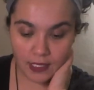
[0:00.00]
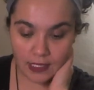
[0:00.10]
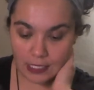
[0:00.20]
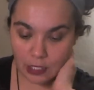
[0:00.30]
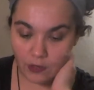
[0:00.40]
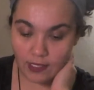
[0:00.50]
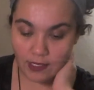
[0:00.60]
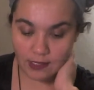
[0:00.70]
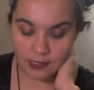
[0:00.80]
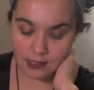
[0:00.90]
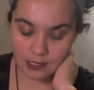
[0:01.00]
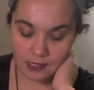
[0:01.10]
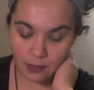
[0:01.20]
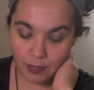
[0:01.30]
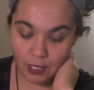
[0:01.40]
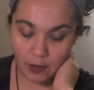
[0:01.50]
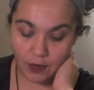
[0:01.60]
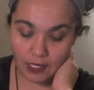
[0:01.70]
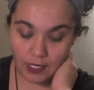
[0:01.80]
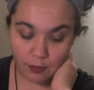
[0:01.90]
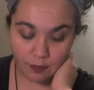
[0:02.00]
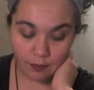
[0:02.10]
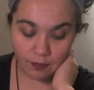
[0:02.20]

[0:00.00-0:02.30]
here is disappearing,